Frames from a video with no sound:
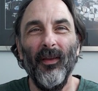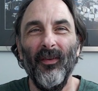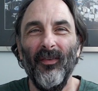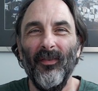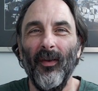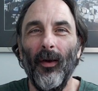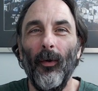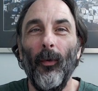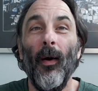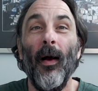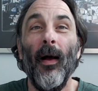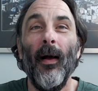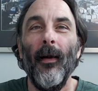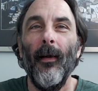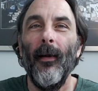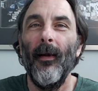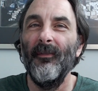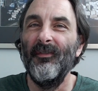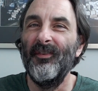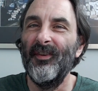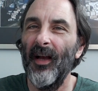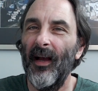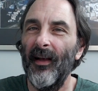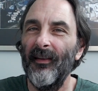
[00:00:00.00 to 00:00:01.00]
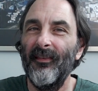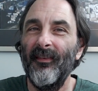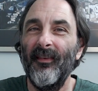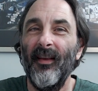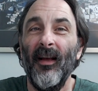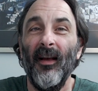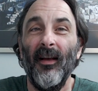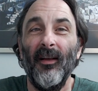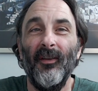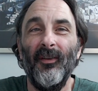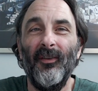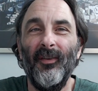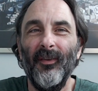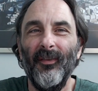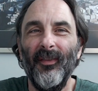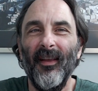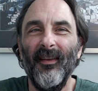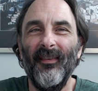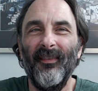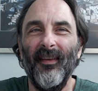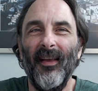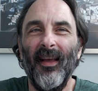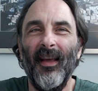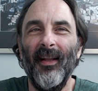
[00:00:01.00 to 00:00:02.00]
So just do
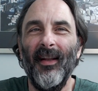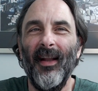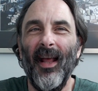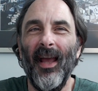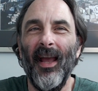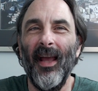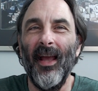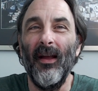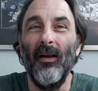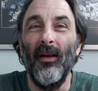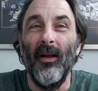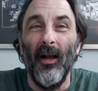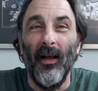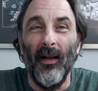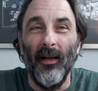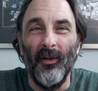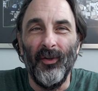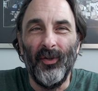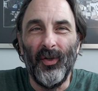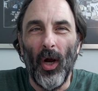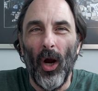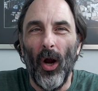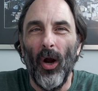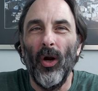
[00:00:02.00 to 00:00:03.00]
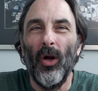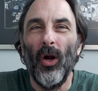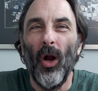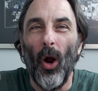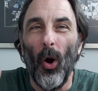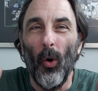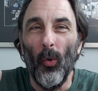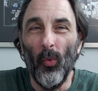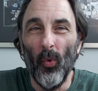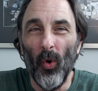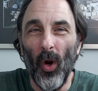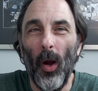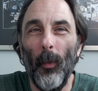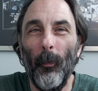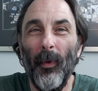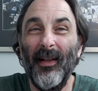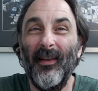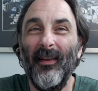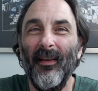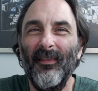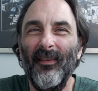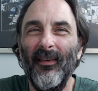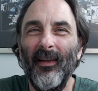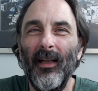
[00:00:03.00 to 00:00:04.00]
this in a dark room. It
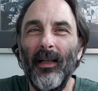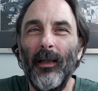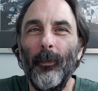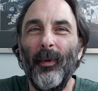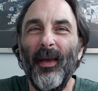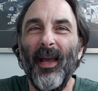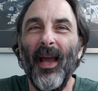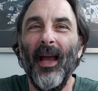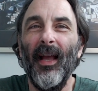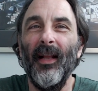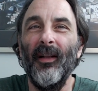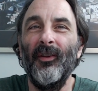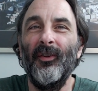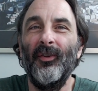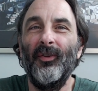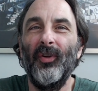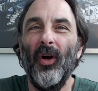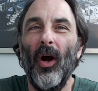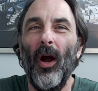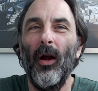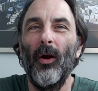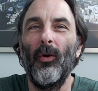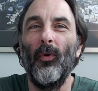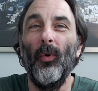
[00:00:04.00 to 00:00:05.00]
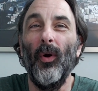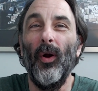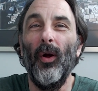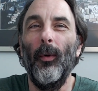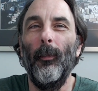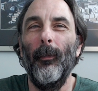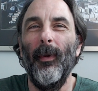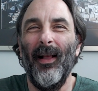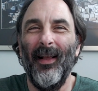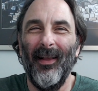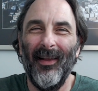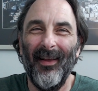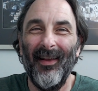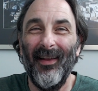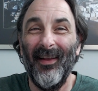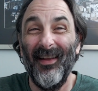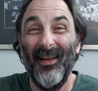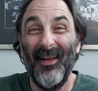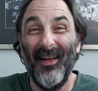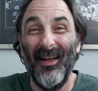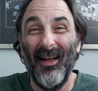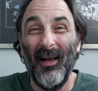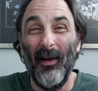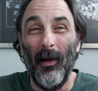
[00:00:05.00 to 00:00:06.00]
doesn't need to be a dark room.
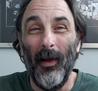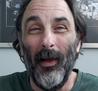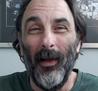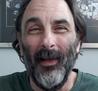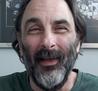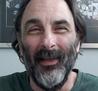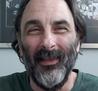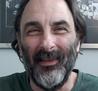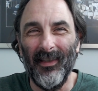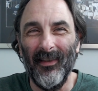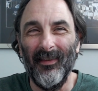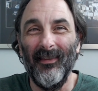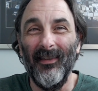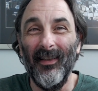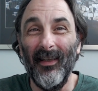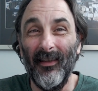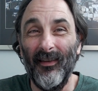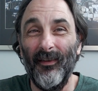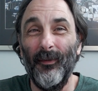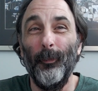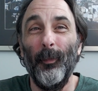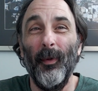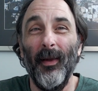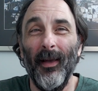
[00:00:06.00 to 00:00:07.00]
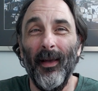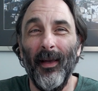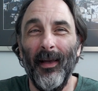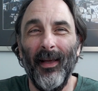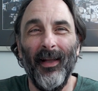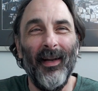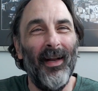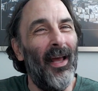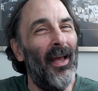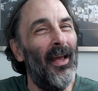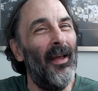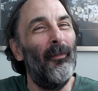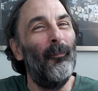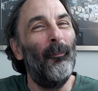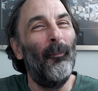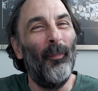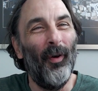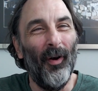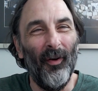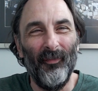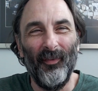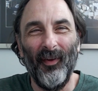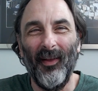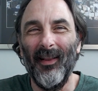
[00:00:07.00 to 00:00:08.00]
It just needs to be in a
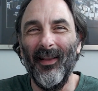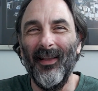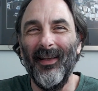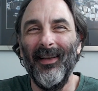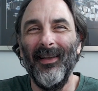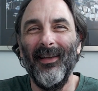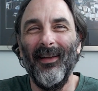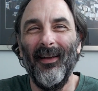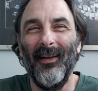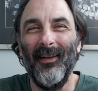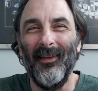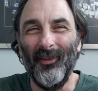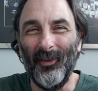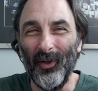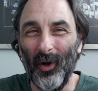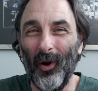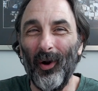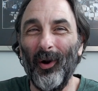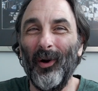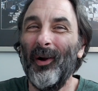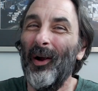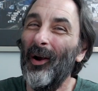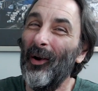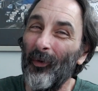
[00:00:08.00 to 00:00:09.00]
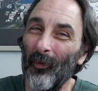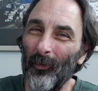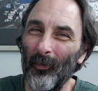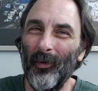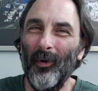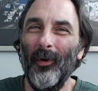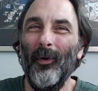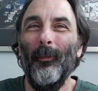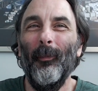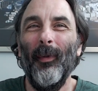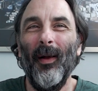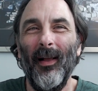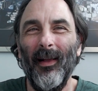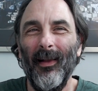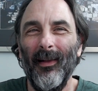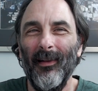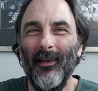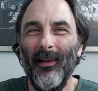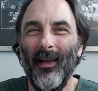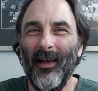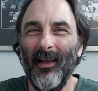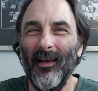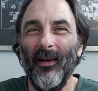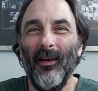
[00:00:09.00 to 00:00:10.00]
perfectly dark room,
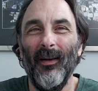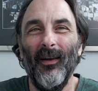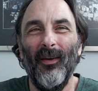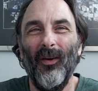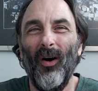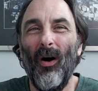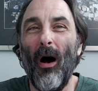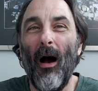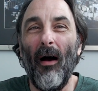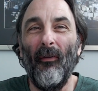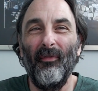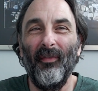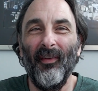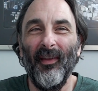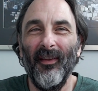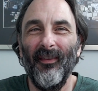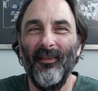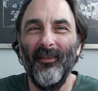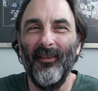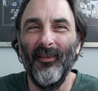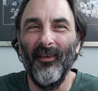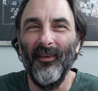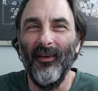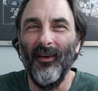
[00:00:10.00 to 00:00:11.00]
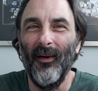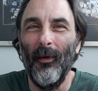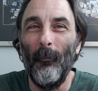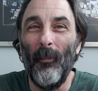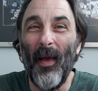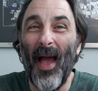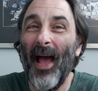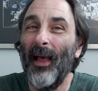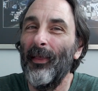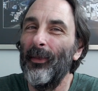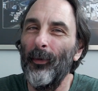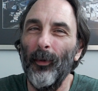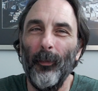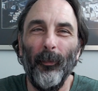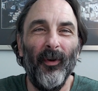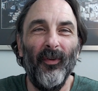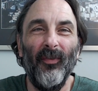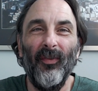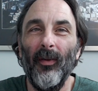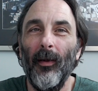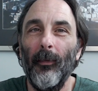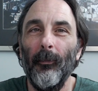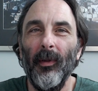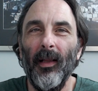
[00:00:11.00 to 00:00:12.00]
like an office or a bathroom or
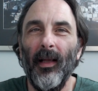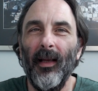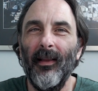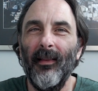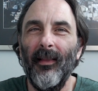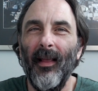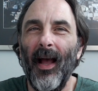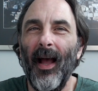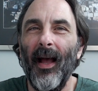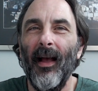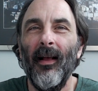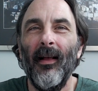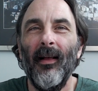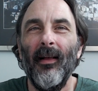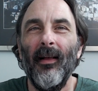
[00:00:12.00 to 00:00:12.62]
something like that.